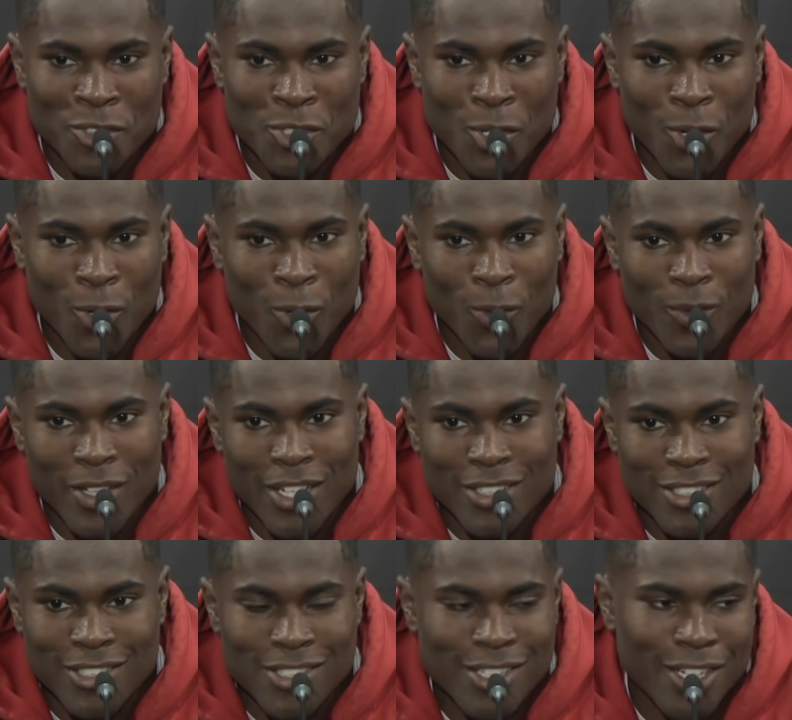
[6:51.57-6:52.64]
So that
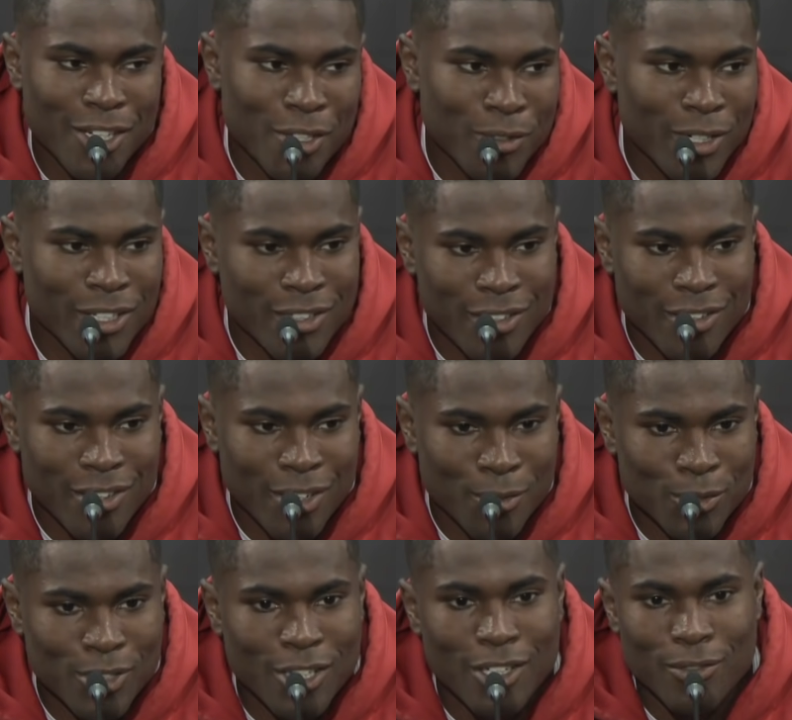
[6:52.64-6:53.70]
just tell you right there, I
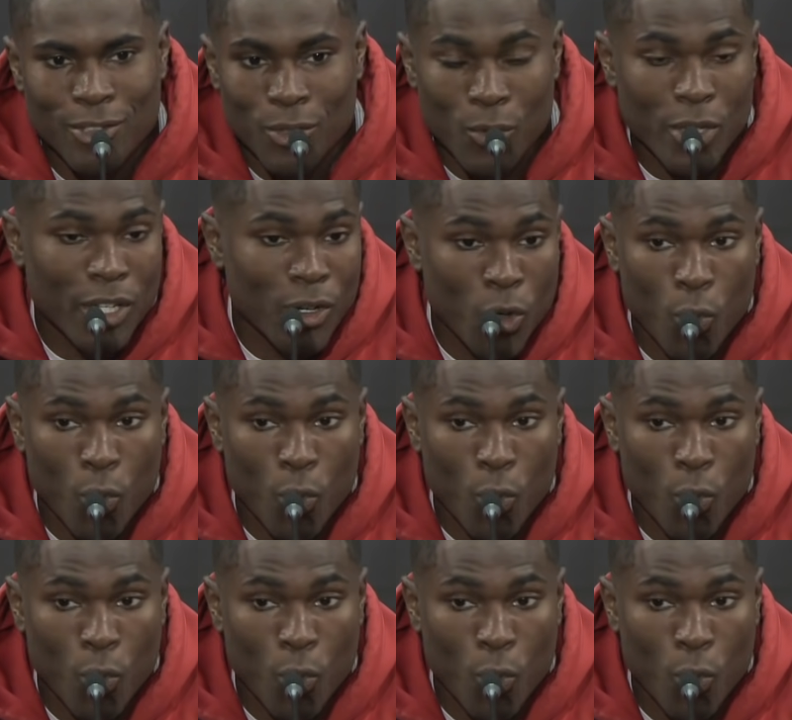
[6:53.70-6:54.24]
was covering well.